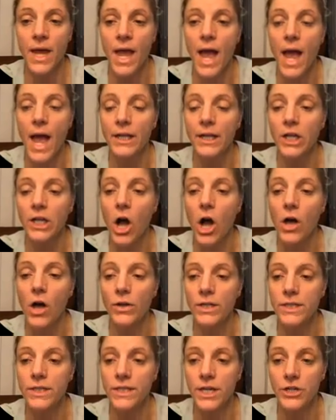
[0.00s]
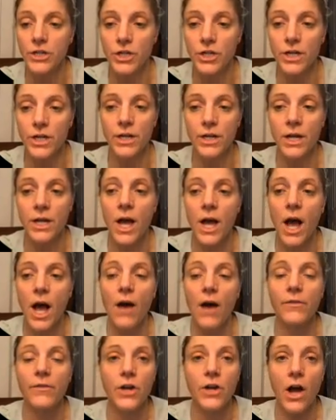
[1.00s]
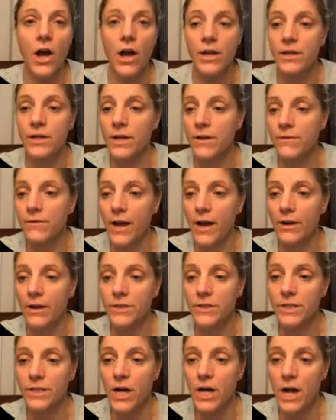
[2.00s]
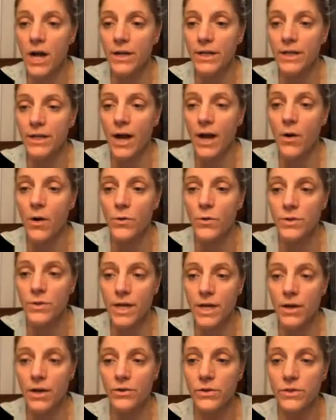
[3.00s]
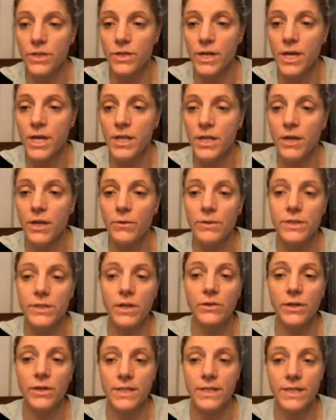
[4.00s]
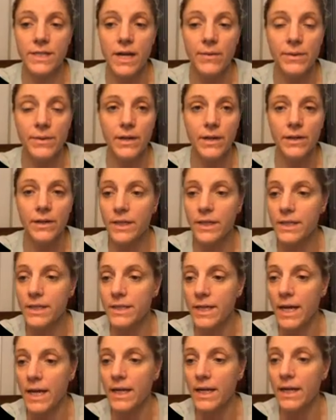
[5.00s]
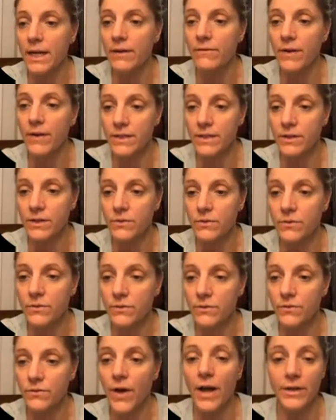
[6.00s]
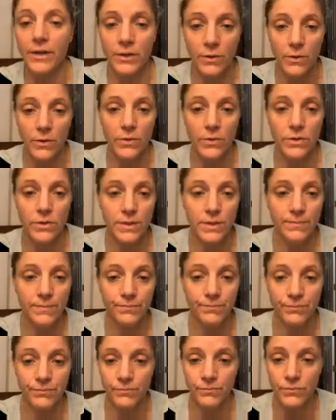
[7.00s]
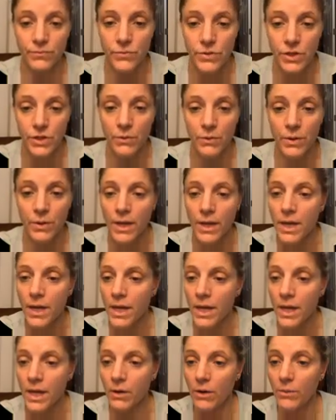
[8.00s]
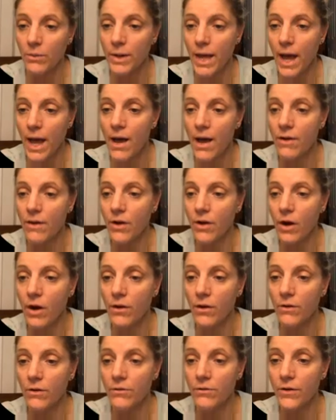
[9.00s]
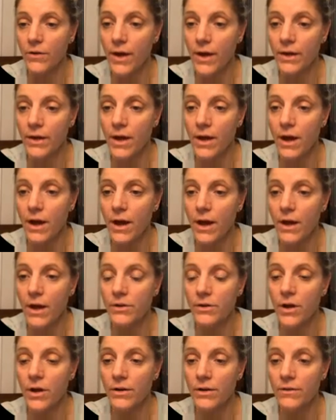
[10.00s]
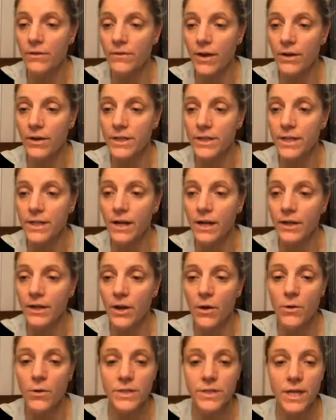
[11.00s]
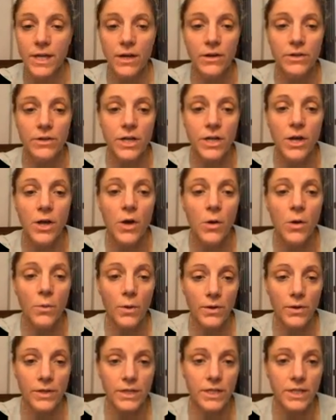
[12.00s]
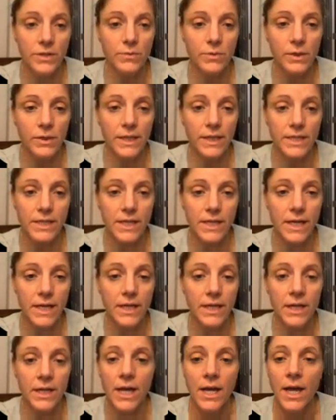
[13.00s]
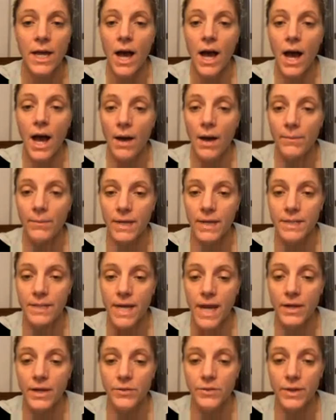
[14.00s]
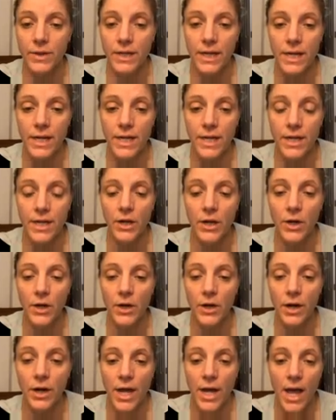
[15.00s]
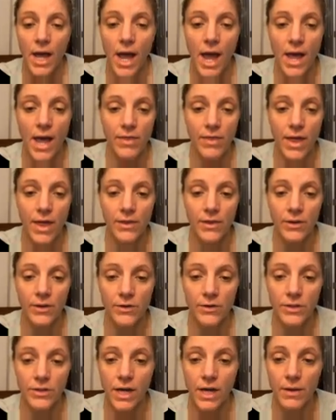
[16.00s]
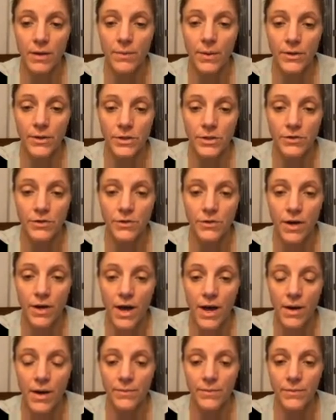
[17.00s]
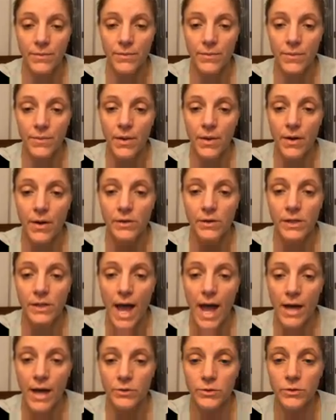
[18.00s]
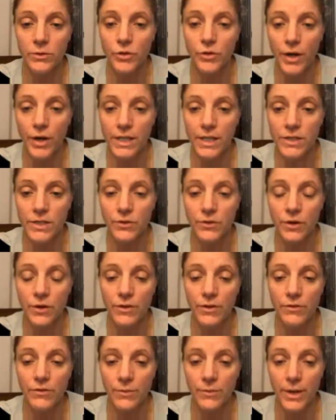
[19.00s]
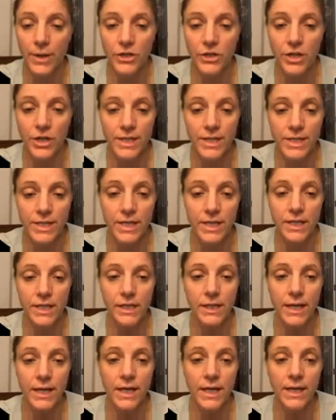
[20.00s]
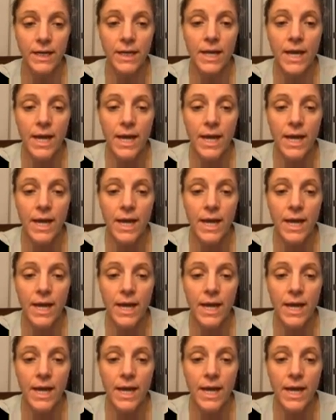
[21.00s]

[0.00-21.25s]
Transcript: and a colonization of non-phagocytotic host cells that result in salmonella containing vacuoles. So here we have our non-phagocytotic host cells where this is releasing, it's entering in here, and then there's a bunch of lateral transfer of information and signaling.